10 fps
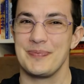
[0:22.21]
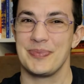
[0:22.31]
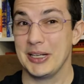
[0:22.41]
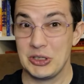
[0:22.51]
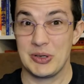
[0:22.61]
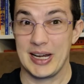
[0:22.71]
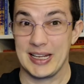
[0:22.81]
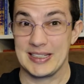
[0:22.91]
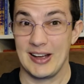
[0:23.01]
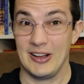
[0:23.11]
I'm gonna try to
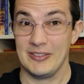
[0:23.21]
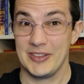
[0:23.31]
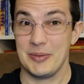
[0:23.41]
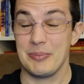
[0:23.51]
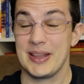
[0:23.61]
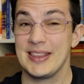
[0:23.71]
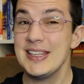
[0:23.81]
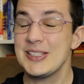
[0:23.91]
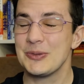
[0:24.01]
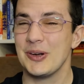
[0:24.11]
get to all of them, but
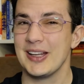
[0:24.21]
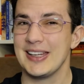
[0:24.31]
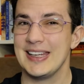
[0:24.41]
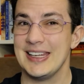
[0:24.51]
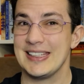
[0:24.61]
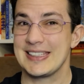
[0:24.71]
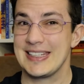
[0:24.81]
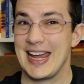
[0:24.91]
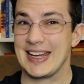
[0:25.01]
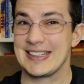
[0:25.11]
this one is
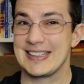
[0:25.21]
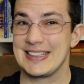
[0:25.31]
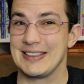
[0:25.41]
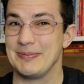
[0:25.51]
next.